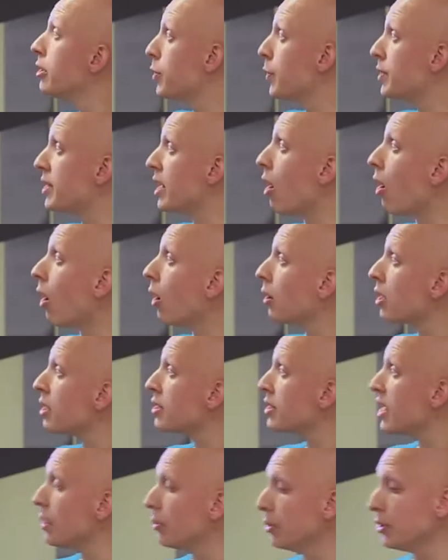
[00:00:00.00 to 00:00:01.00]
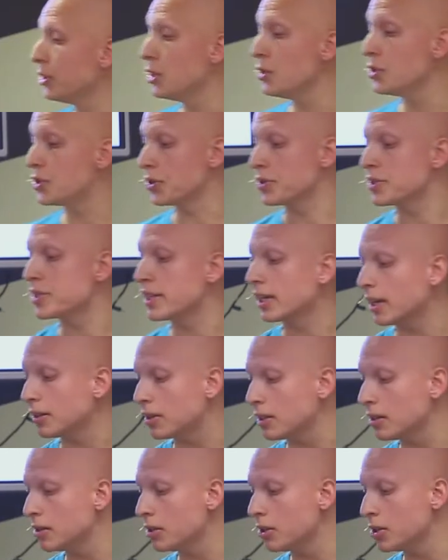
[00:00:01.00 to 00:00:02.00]
So we say r.tableusers to
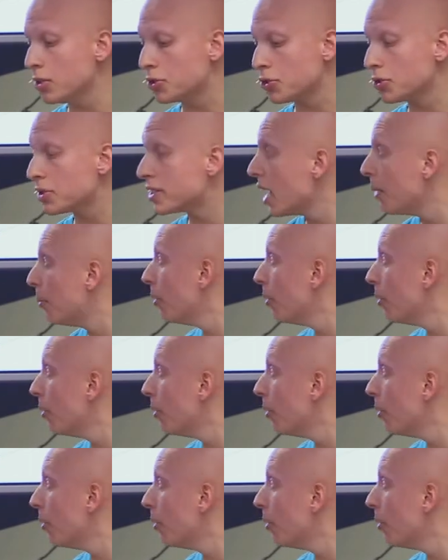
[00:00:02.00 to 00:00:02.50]
get the users